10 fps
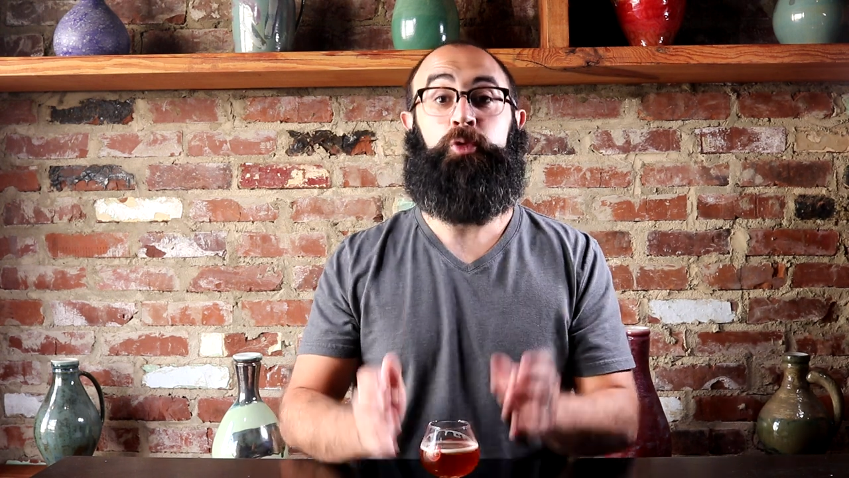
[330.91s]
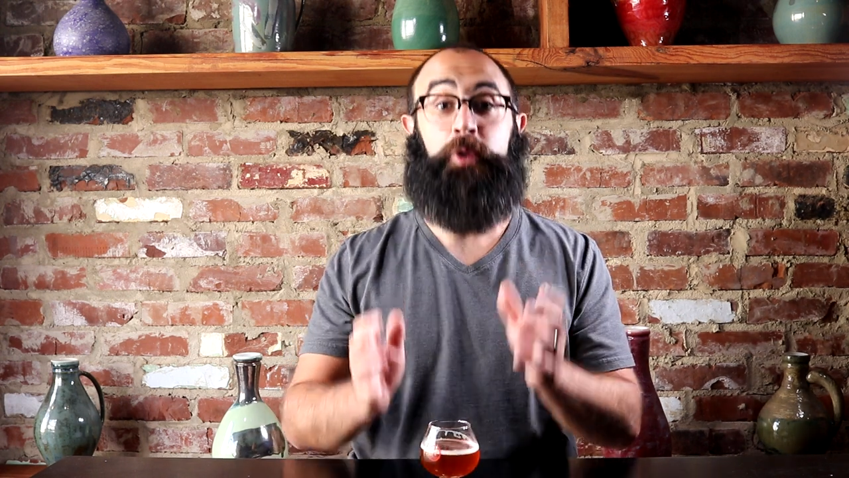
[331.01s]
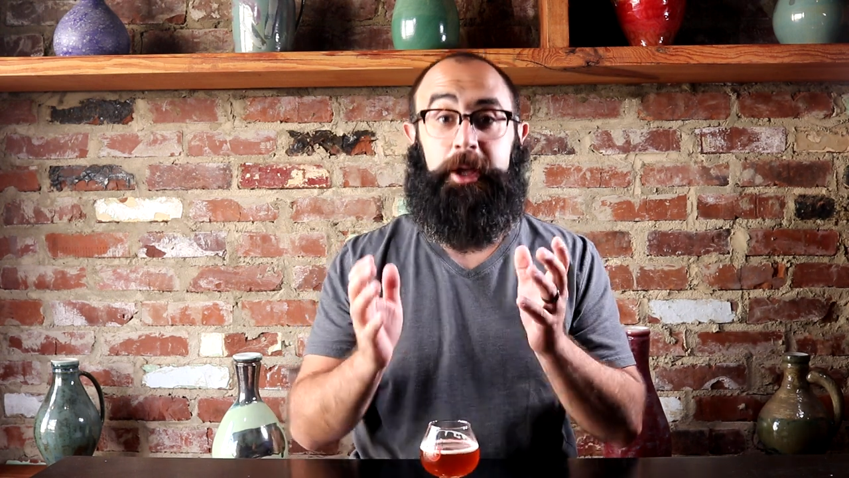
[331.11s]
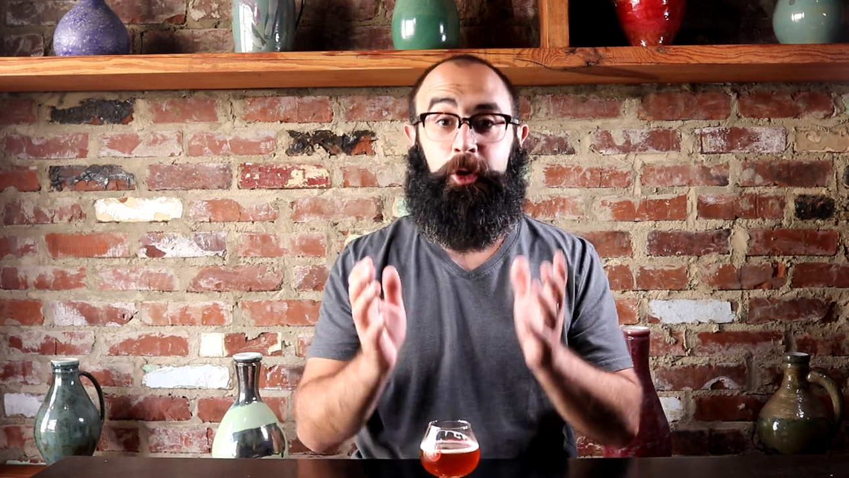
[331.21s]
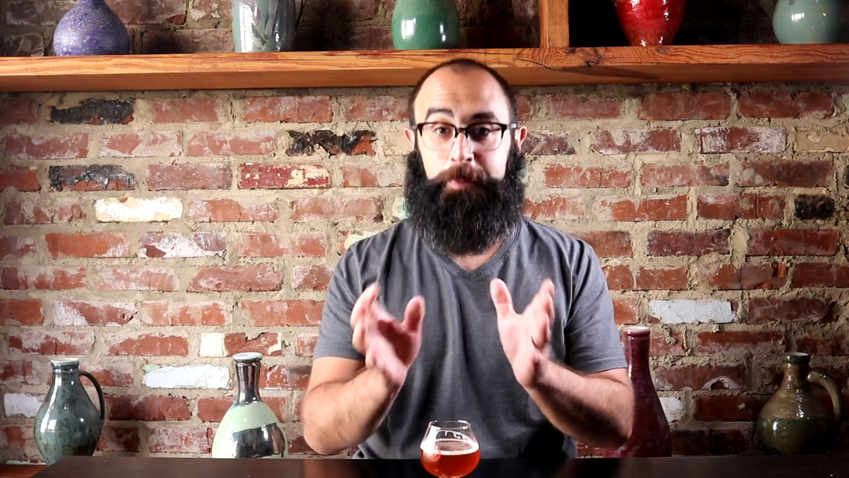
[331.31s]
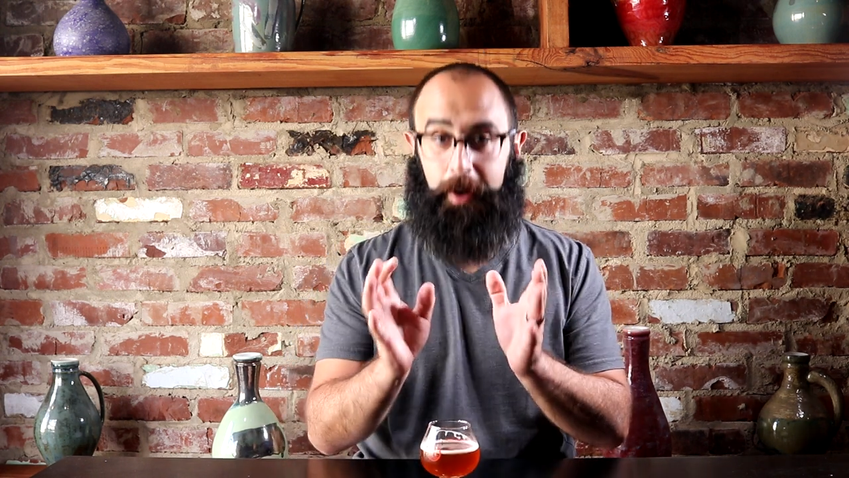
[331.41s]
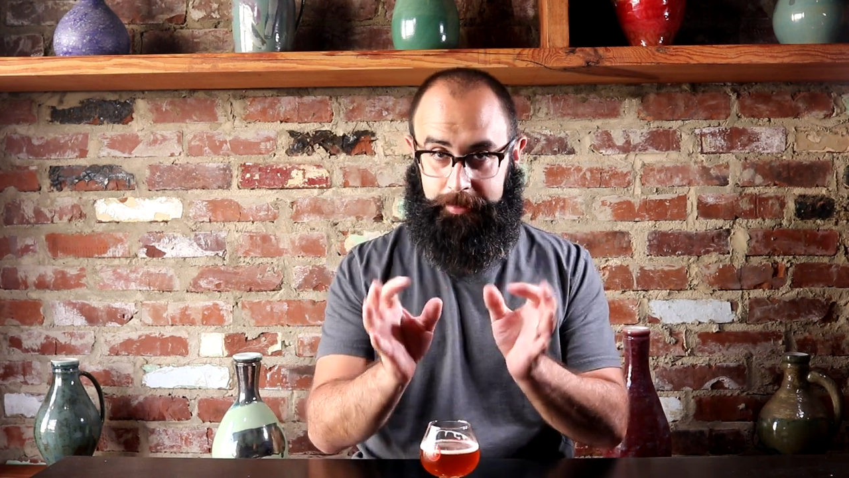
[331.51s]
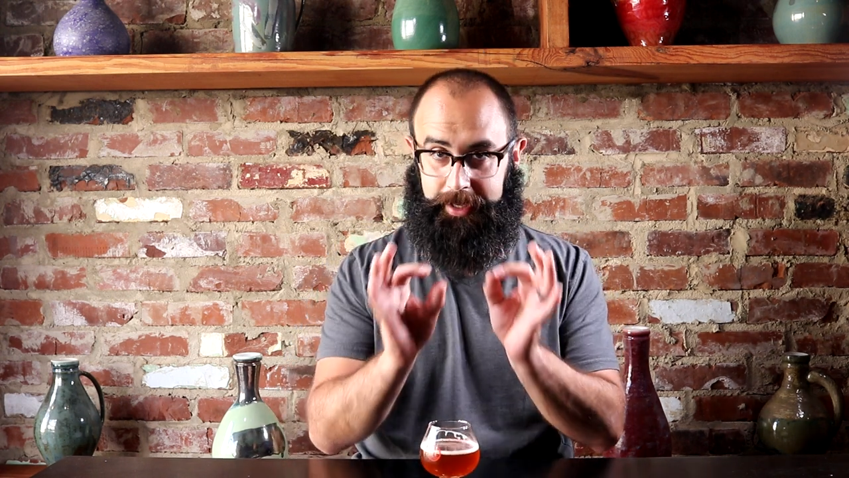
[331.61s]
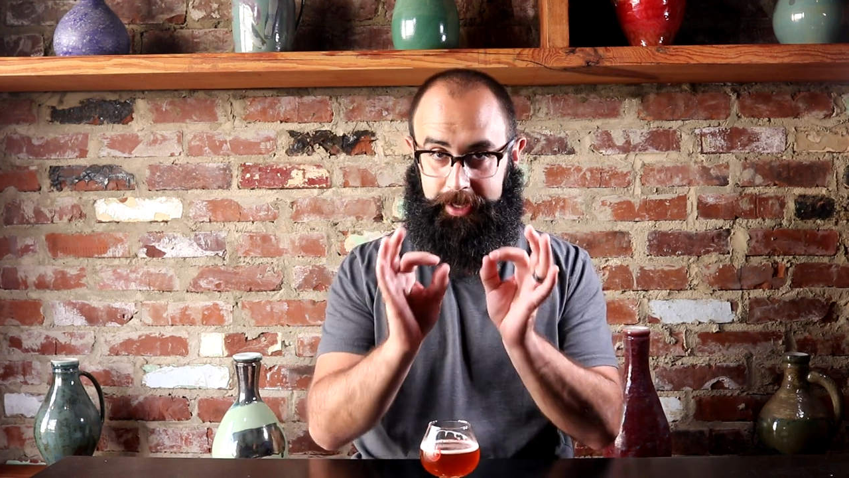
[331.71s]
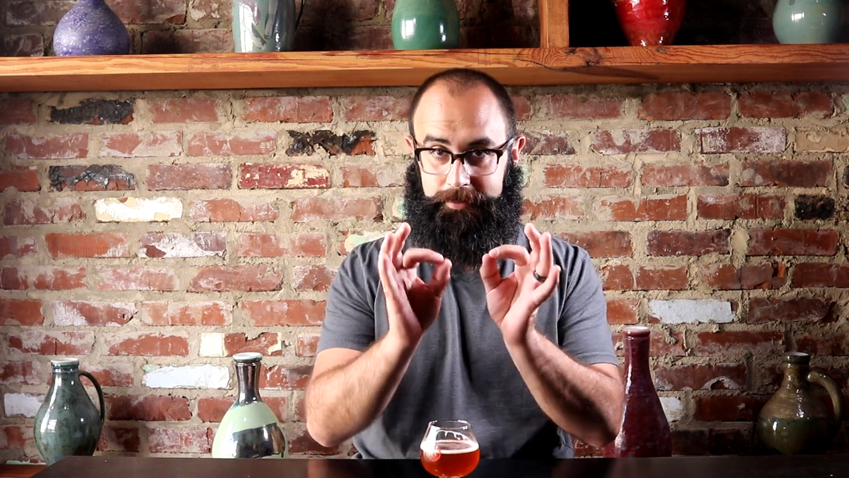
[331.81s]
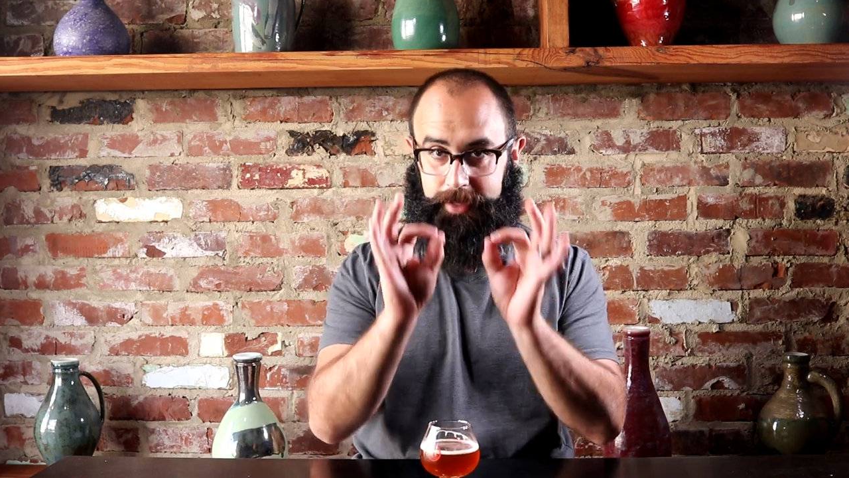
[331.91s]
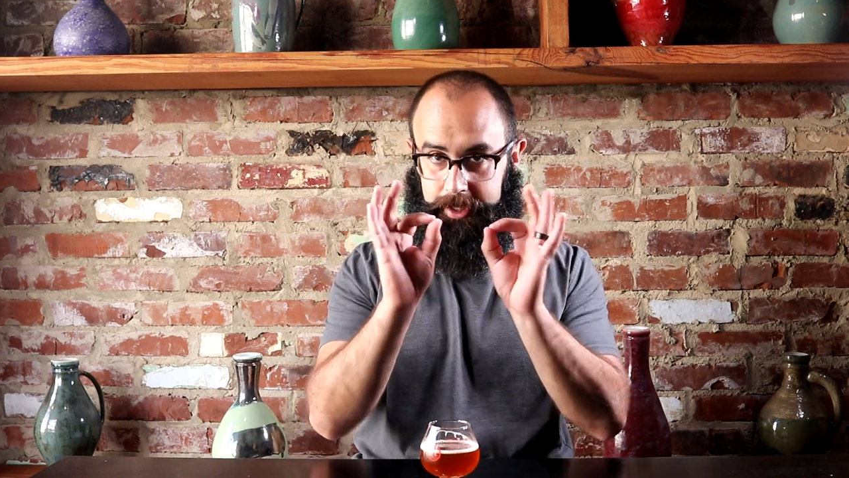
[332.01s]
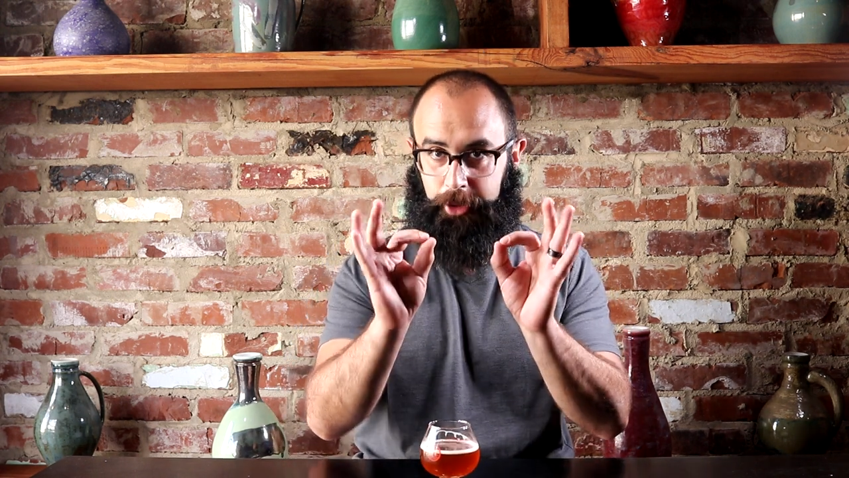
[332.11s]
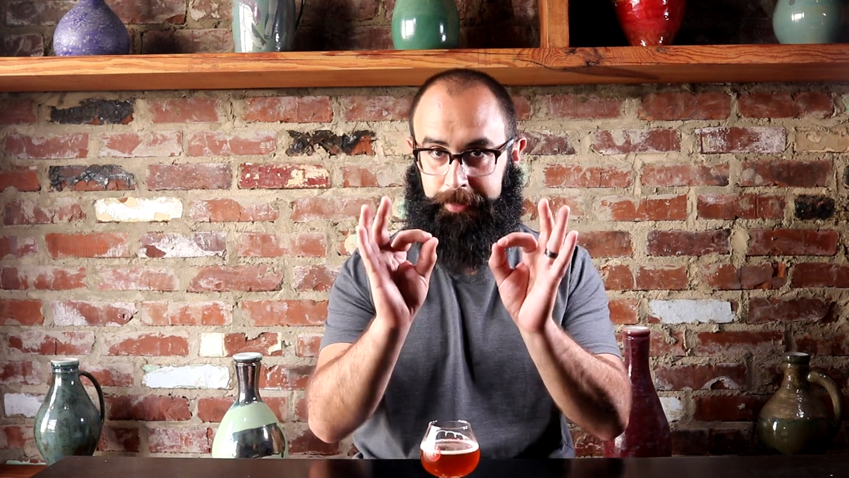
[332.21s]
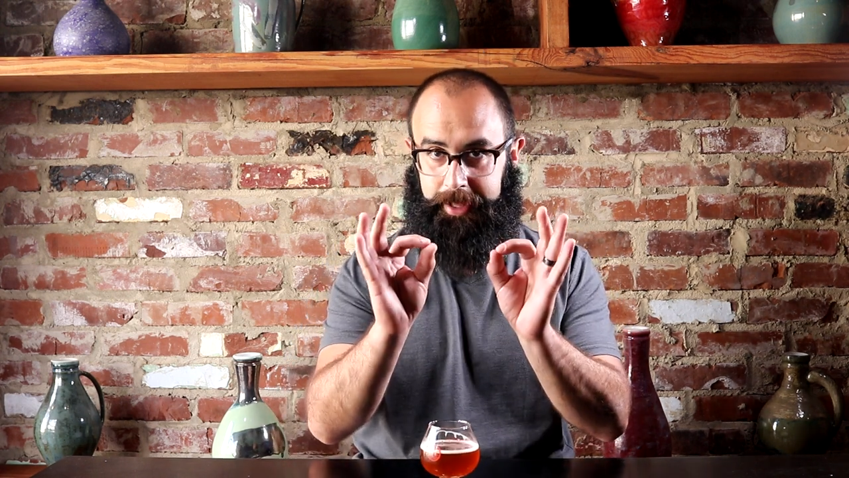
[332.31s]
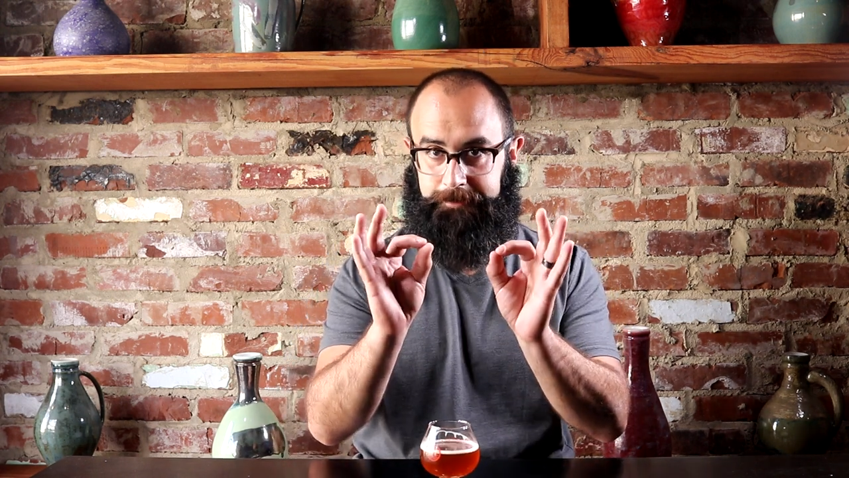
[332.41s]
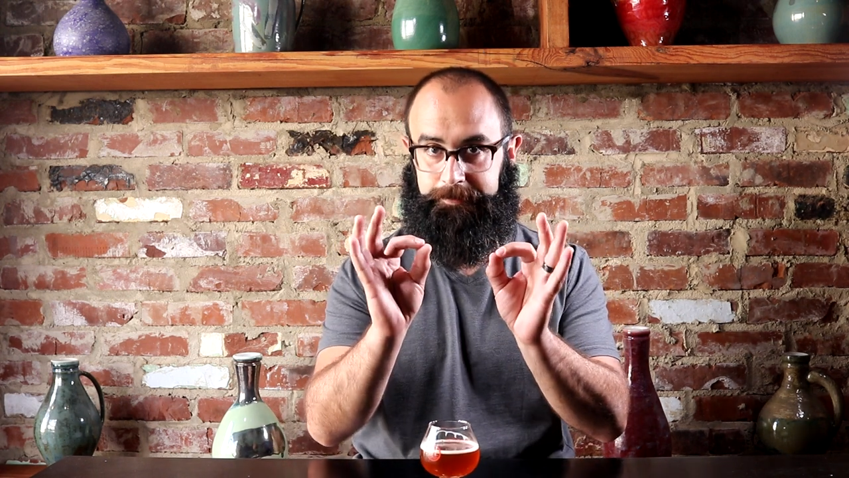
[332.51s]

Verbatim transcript: real pumpkin, a little bit,